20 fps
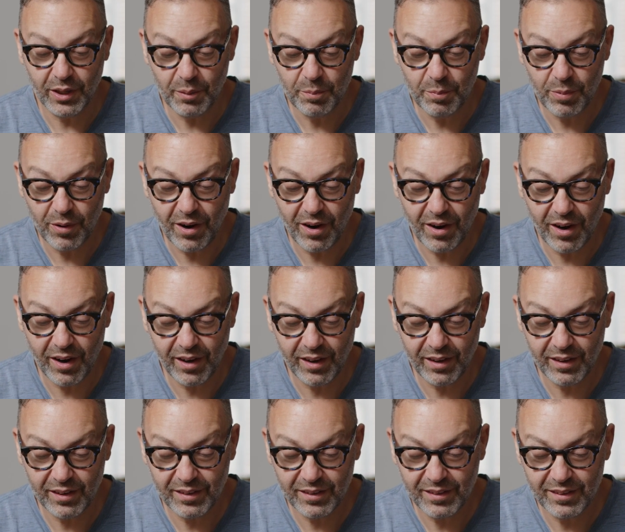it apart,
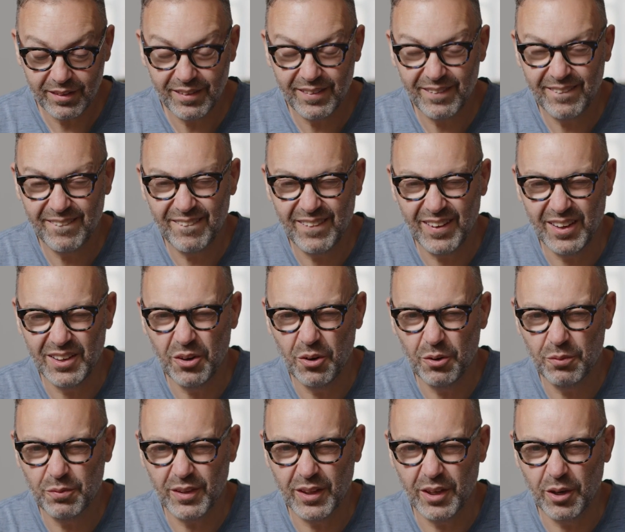and
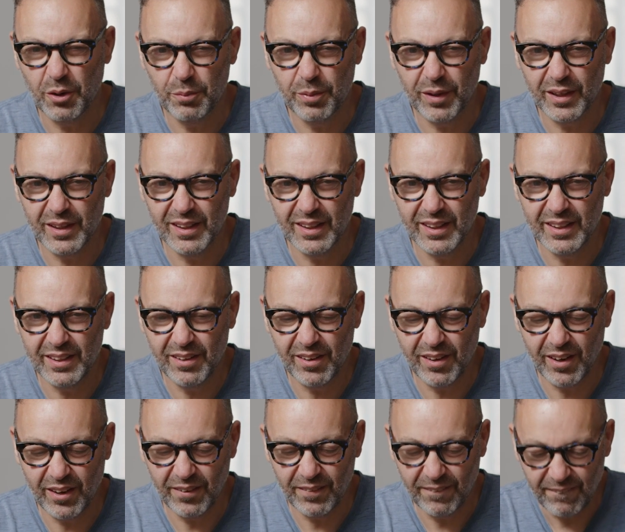hopefully it'll bring the leader
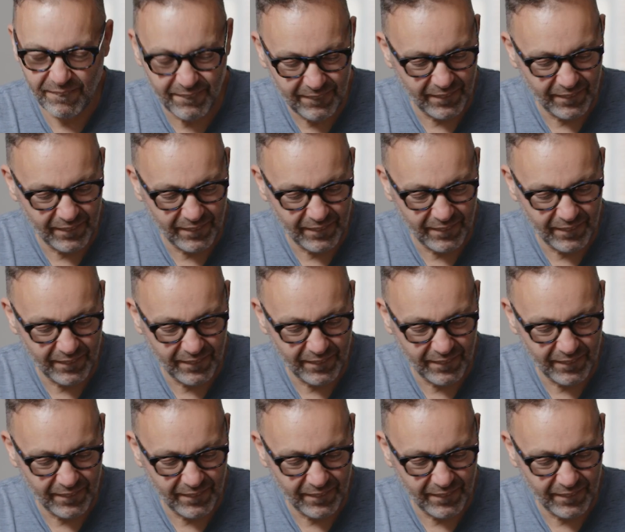out.